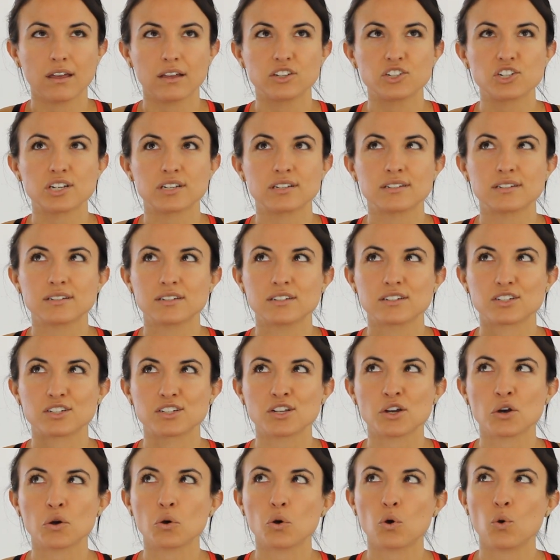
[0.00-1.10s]
just
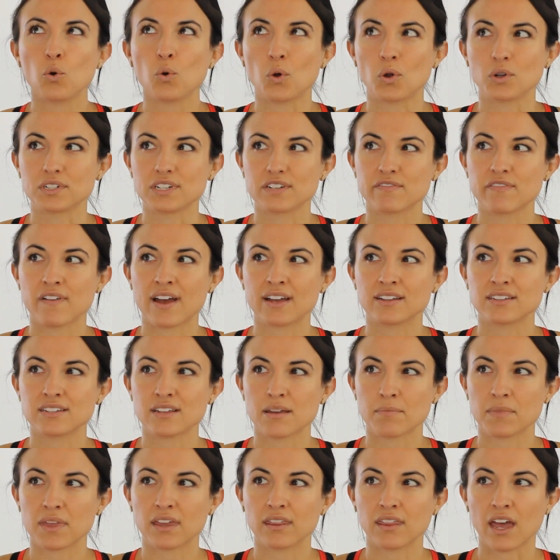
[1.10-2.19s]
so cool to find
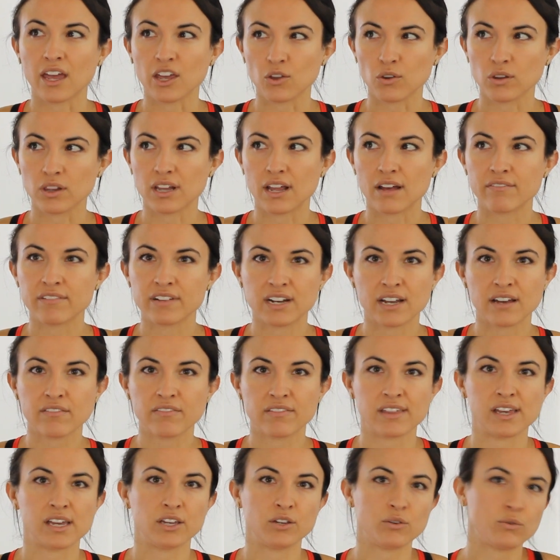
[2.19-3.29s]
something that you love enough
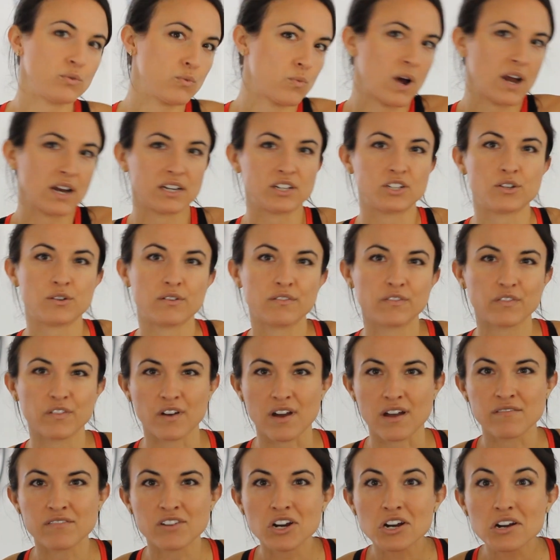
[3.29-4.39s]
that you would want to do it
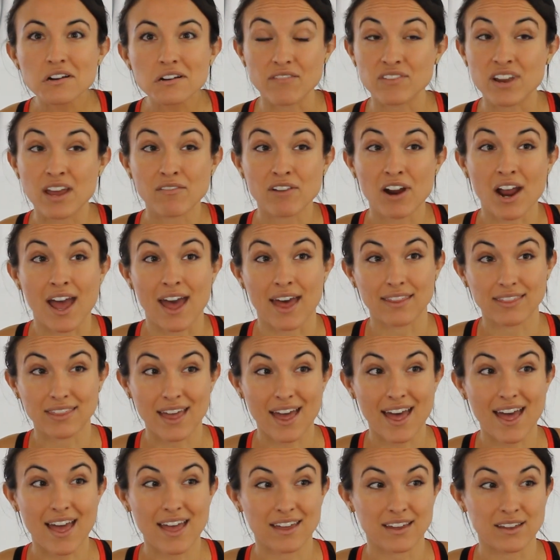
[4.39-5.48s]
forever. I've never had
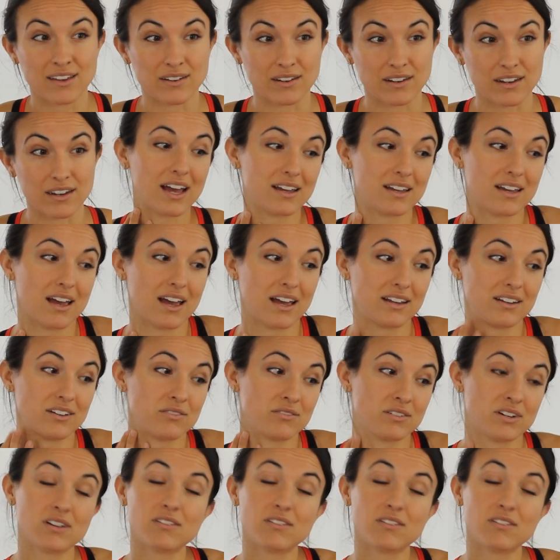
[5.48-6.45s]
that, and I don't